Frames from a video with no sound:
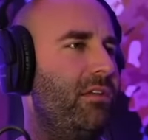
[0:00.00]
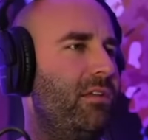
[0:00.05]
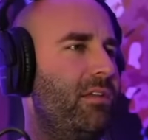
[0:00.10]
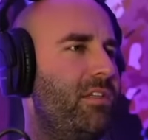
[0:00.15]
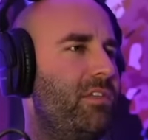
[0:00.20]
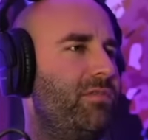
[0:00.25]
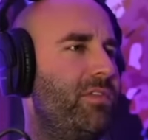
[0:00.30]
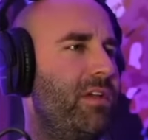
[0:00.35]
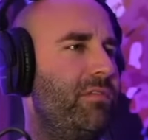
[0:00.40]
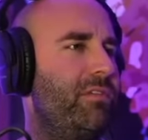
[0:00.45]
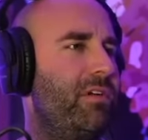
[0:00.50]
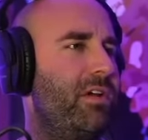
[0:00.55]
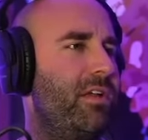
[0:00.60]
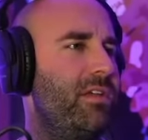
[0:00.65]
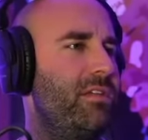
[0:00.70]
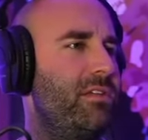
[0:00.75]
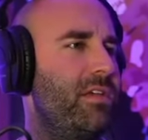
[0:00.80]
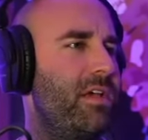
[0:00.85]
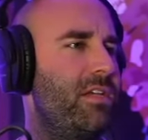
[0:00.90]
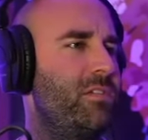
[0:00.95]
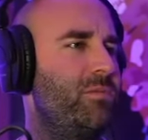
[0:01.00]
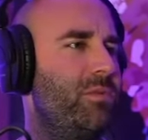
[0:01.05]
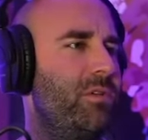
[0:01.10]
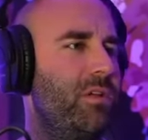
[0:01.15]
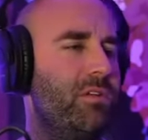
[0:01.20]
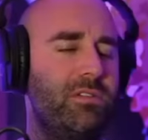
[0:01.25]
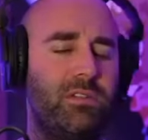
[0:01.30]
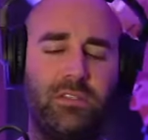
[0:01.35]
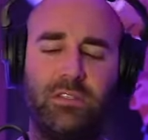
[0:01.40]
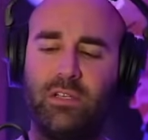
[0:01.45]
His favorite is
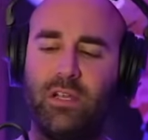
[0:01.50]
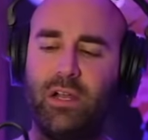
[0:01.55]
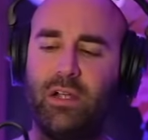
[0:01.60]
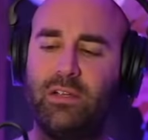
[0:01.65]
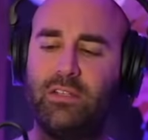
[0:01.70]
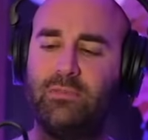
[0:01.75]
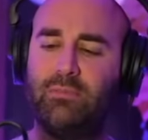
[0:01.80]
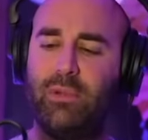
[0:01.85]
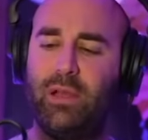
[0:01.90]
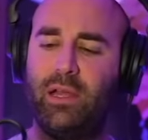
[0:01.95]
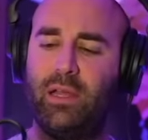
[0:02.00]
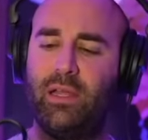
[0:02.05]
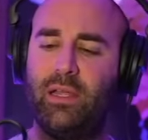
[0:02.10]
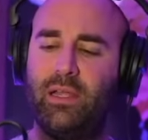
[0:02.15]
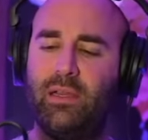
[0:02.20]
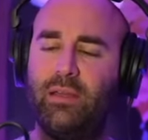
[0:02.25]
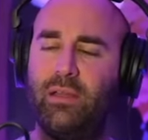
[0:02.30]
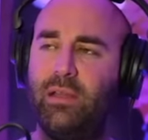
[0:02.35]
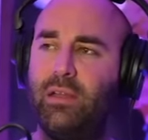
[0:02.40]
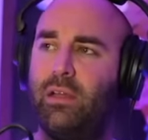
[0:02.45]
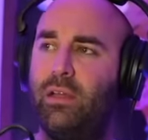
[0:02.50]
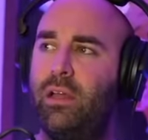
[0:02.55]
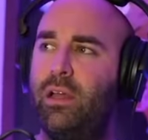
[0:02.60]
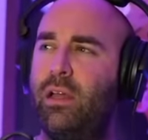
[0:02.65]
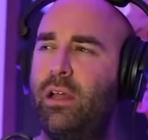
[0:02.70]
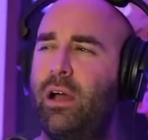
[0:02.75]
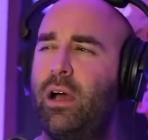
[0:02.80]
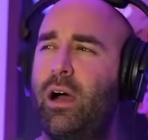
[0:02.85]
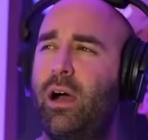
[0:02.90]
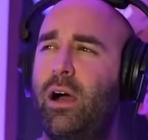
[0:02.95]
Espinosa cigars. Mine
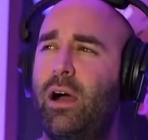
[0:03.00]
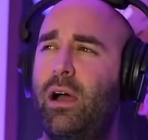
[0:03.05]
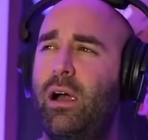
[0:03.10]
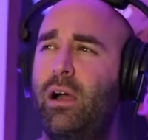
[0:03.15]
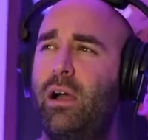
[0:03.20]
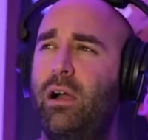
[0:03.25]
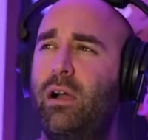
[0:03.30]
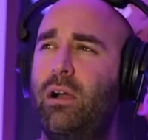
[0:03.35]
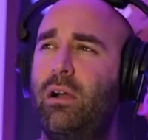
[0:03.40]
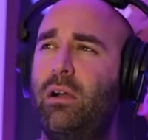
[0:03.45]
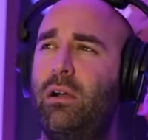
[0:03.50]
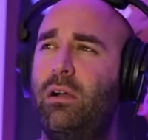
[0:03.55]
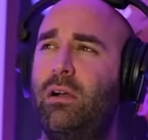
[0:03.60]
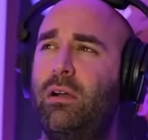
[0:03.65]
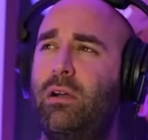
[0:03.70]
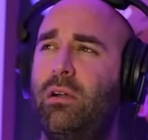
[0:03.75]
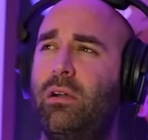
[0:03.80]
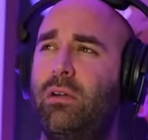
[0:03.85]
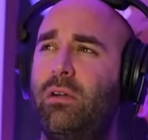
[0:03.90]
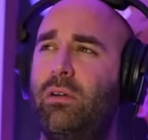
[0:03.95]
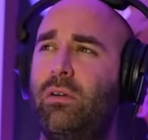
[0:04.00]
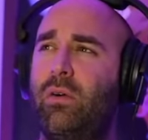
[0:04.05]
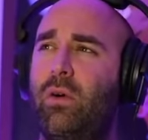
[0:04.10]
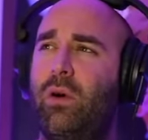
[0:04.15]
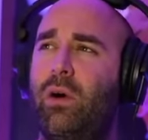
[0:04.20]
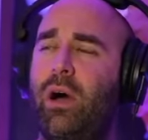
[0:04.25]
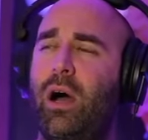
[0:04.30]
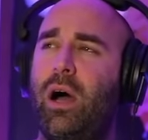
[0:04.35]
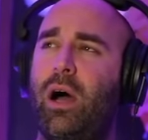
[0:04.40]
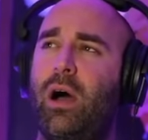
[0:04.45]
are
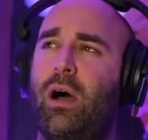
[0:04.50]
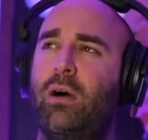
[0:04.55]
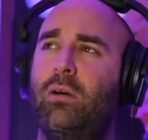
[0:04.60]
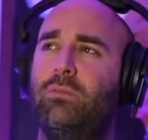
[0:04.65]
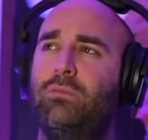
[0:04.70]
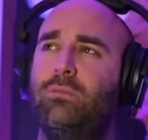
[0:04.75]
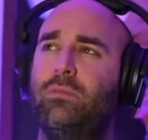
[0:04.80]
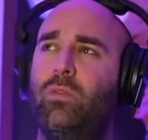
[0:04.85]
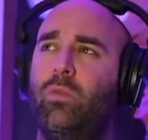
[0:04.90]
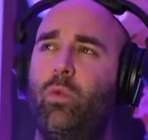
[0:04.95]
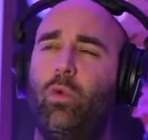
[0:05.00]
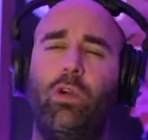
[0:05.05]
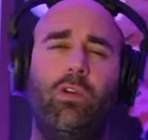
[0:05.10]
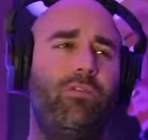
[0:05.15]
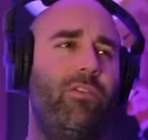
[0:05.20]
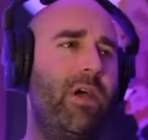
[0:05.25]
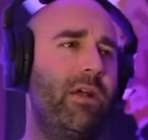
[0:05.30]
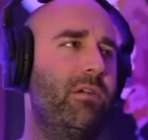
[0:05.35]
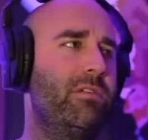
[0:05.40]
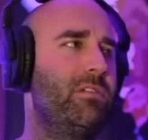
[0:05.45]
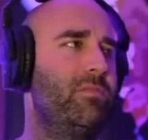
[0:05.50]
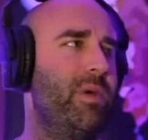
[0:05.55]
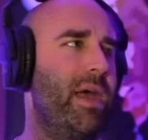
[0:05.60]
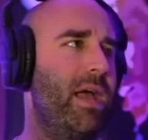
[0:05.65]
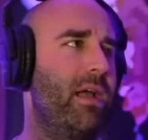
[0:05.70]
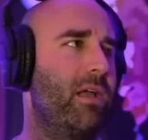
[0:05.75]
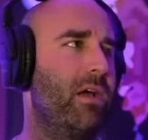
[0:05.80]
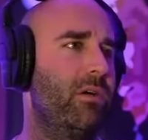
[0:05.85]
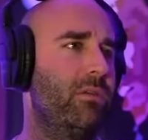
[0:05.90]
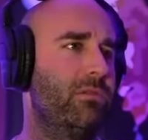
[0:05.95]
Warfighter
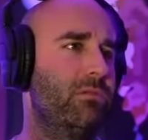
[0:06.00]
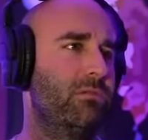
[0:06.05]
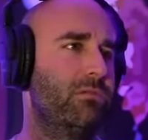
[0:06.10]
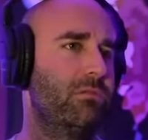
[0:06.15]
tobacco.